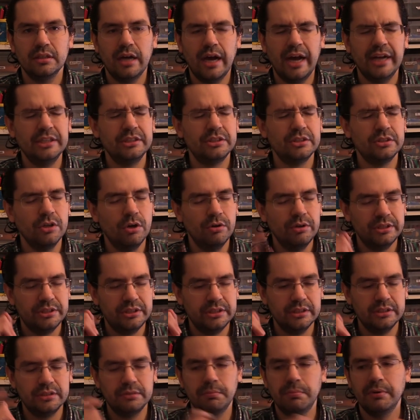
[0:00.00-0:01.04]
I just
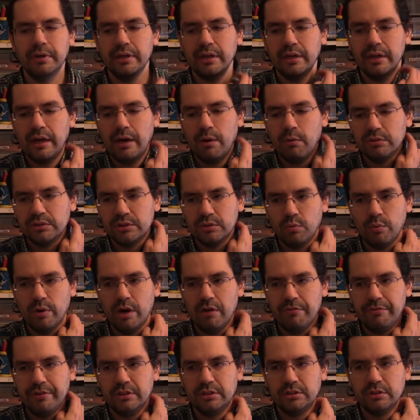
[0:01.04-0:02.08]
noticed it, but I wasn't
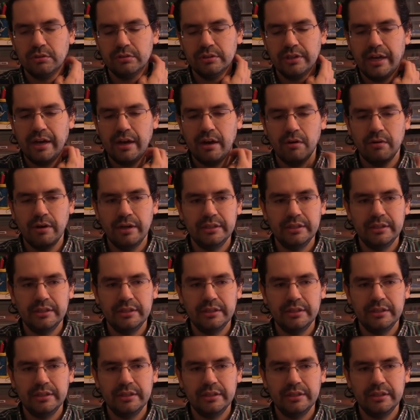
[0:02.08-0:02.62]
aware of it until now.